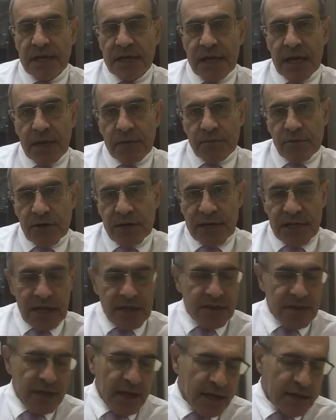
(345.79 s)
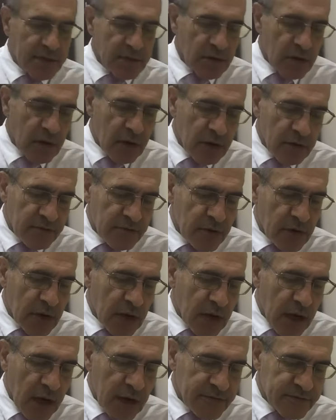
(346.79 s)
came really at the end of,
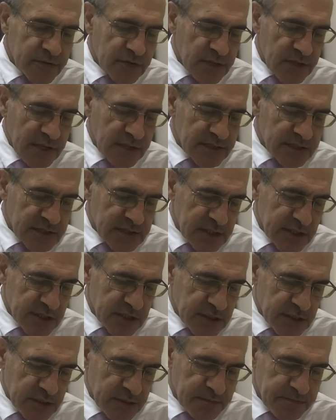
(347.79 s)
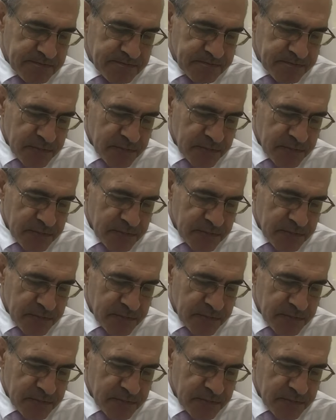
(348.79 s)
after the insertion.